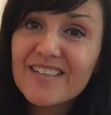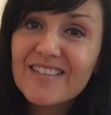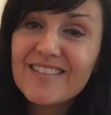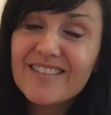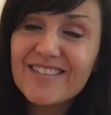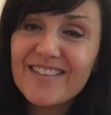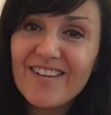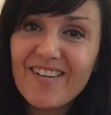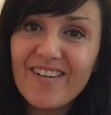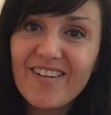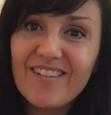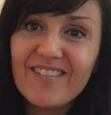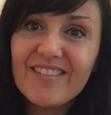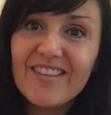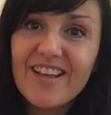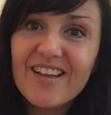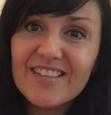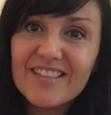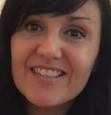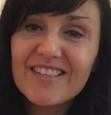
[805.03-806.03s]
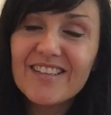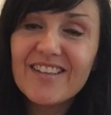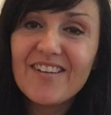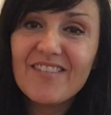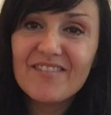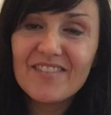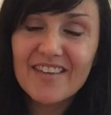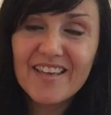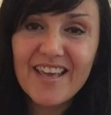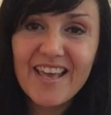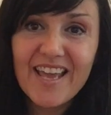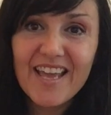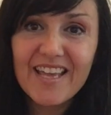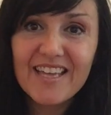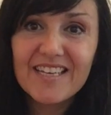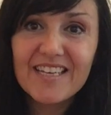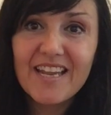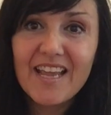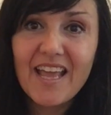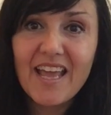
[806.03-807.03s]
So lots of love
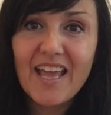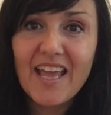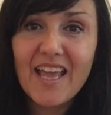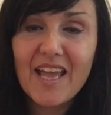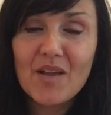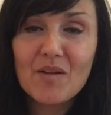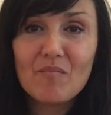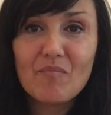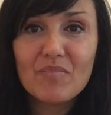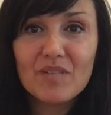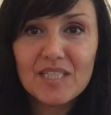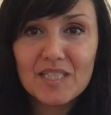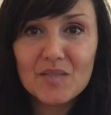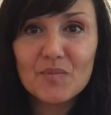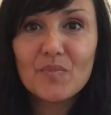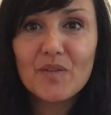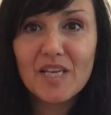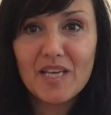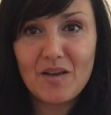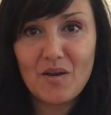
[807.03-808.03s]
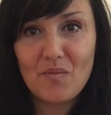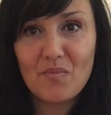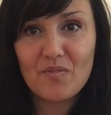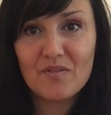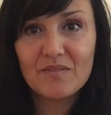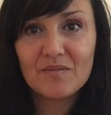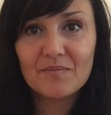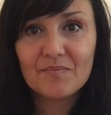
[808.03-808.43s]
again, and please speak up.